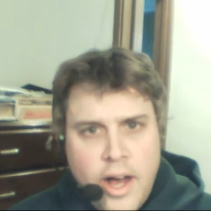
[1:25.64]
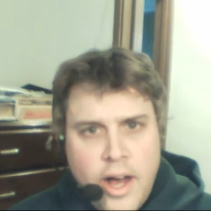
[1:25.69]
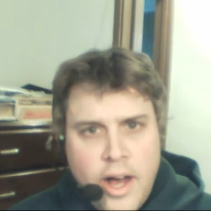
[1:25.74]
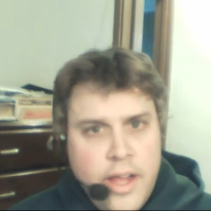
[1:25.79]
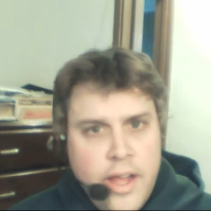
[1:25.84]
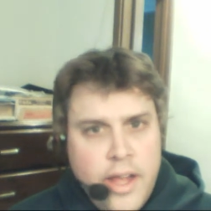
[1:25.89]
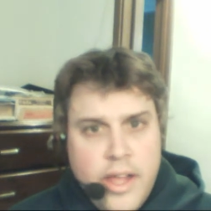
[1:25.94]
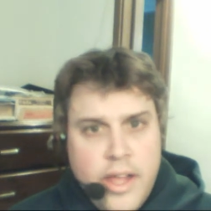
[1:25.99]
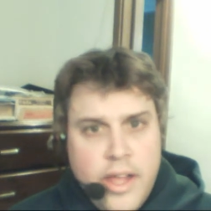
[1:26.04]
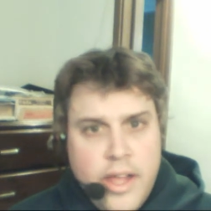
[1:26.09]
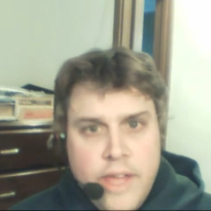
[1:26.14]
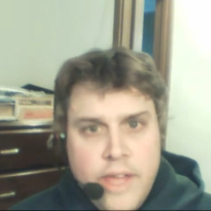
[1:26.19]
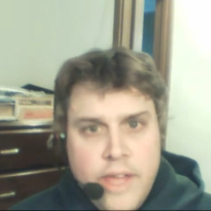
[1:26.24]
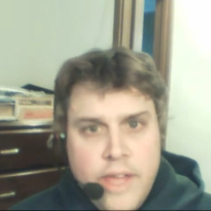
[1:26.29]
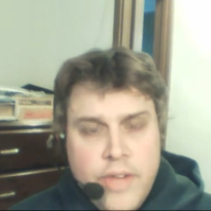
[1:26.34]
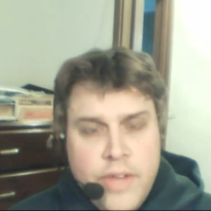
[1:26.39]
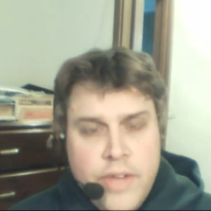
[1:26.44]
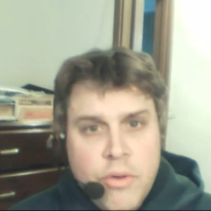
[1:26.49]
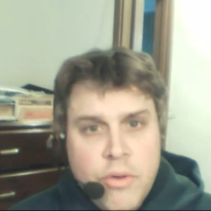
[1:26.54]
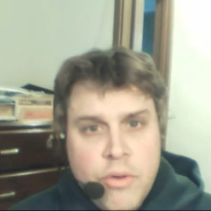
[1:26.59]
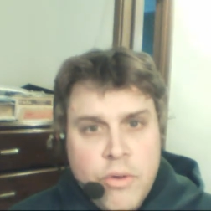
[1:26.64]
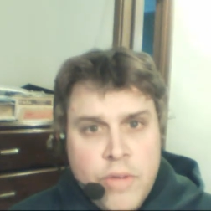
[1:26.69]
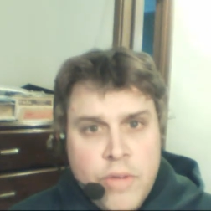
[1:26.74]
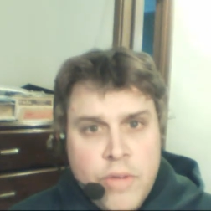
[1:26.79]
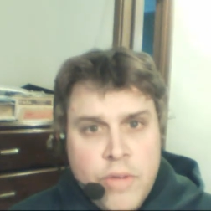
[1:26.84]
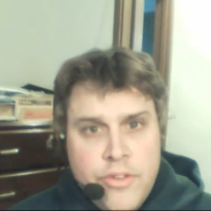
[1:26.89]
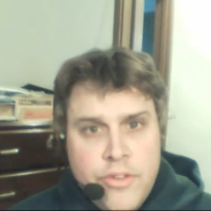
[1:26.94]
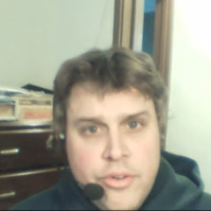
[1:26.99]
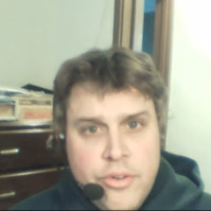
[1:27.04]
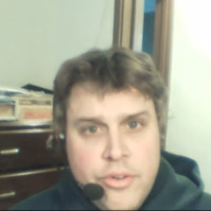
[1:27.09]
Uh, if
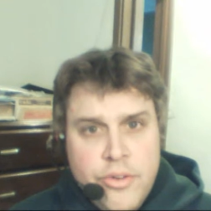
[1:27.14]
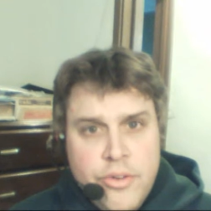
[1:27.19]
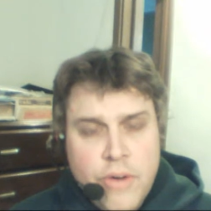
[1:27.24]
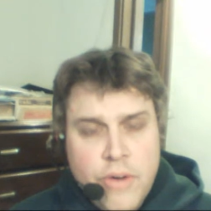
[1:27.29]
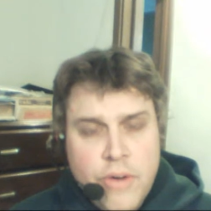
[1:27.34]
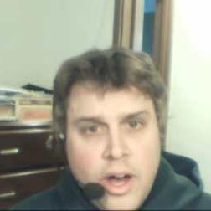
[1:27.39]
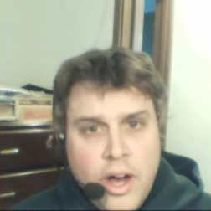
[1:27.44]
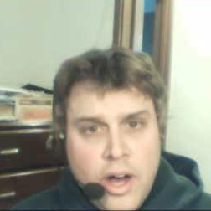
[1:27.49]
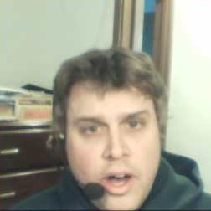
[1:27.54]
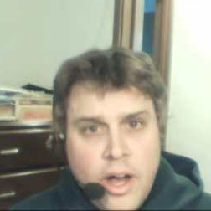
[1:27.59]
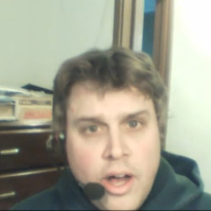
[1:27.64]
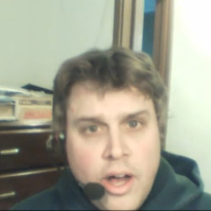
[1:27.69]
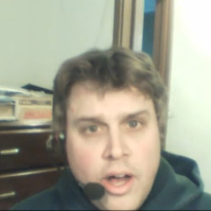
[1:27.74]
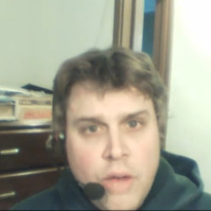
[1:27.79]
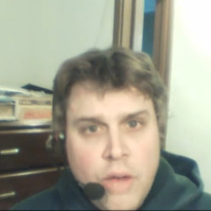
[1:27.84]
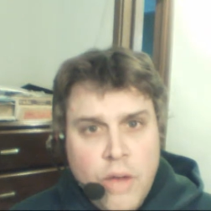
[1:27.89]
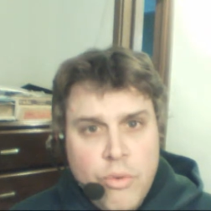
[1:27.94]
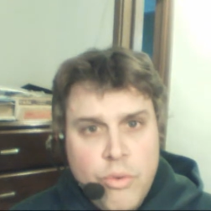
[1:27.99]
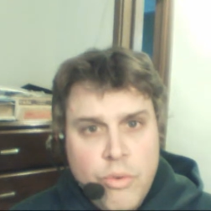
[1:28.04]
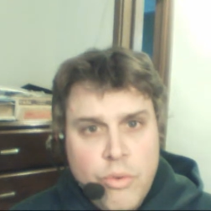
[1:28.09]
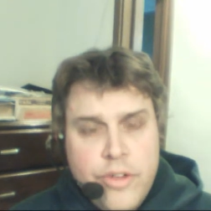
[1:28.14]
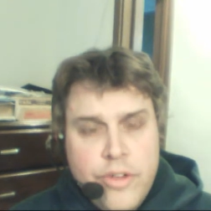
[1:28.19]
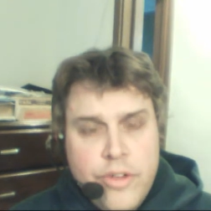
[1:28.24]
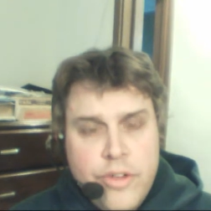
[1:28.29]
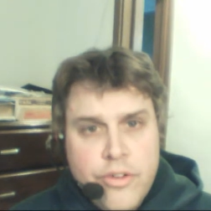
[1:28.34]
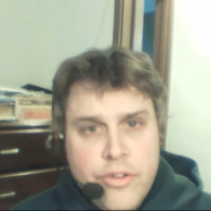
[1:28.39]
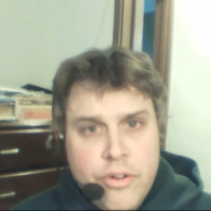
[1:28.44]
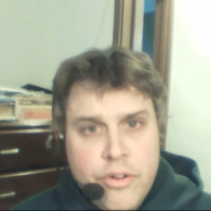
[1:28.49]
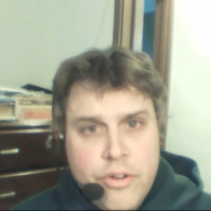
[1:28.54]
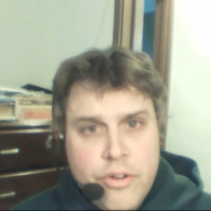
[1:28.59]
anyone wants to uh,
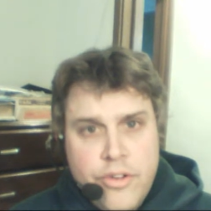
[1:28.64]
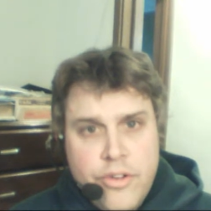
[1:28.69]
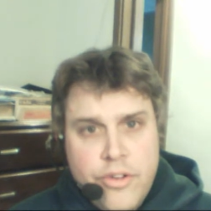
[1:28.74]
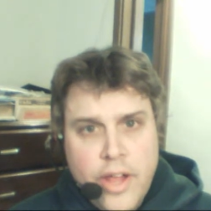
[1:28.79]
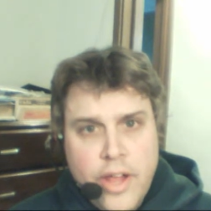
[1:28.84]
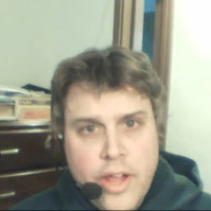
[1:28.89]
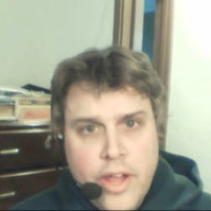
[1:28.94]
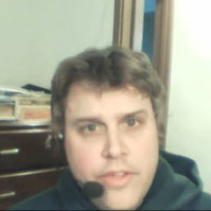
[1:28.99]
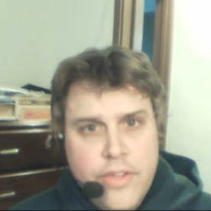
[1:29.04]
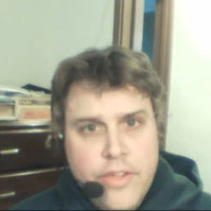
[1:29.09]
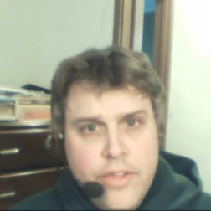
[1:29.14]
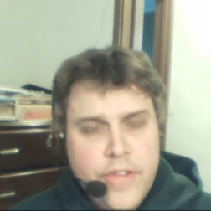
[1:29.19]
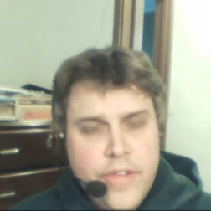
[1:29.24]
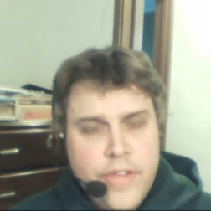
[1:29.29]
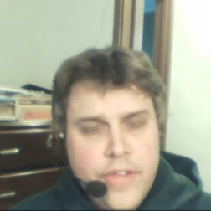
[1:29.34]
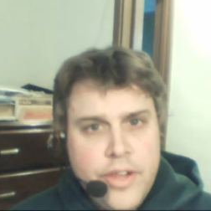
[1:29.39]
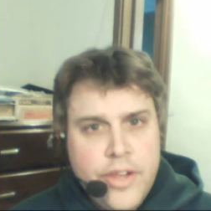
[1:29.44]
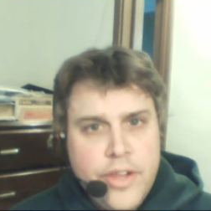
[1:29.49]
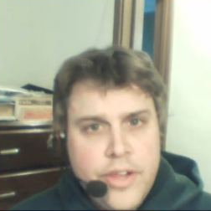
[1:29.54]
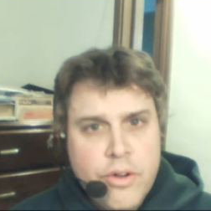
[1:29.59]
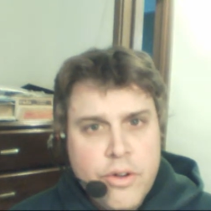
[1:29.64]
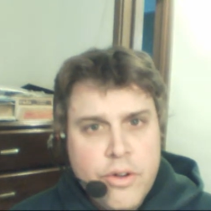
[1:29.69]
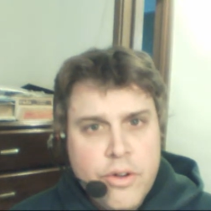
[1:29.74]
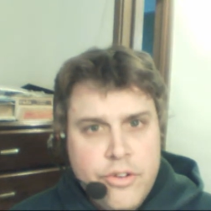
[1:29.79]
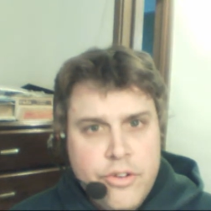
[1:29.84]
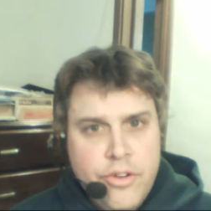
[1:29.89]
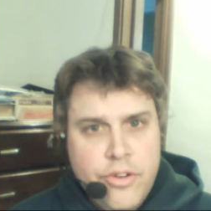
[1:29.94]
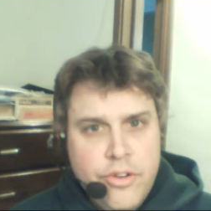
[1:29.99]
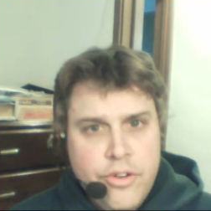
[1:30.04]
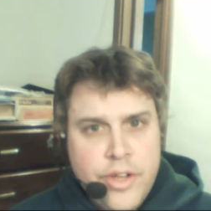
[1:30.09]
research the Sandy
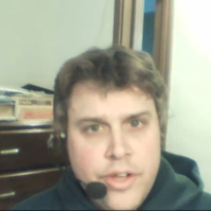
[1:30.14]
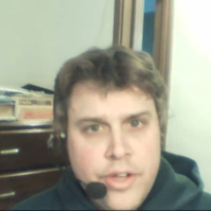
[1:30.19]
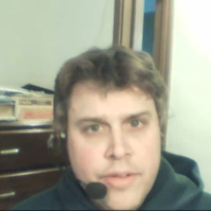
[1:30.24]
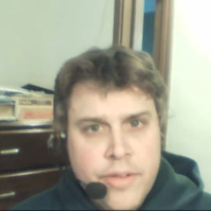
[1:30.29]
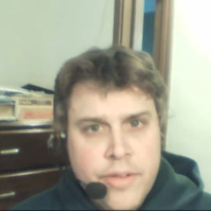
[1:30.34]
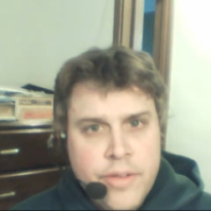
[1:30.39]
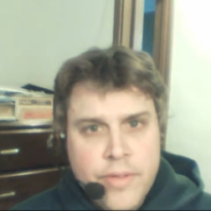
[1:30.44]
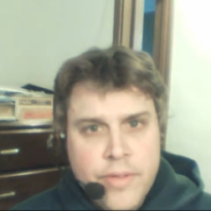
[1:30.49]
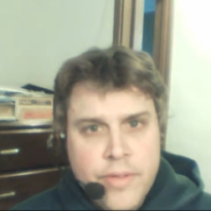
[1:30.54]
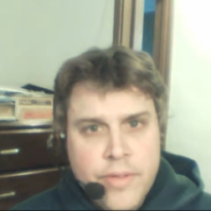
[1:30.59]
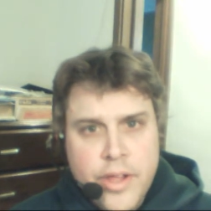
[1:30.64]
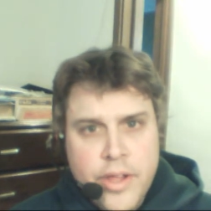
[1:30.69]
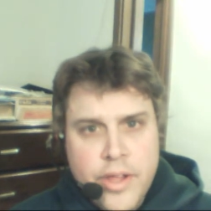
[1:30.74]
Hook shooting,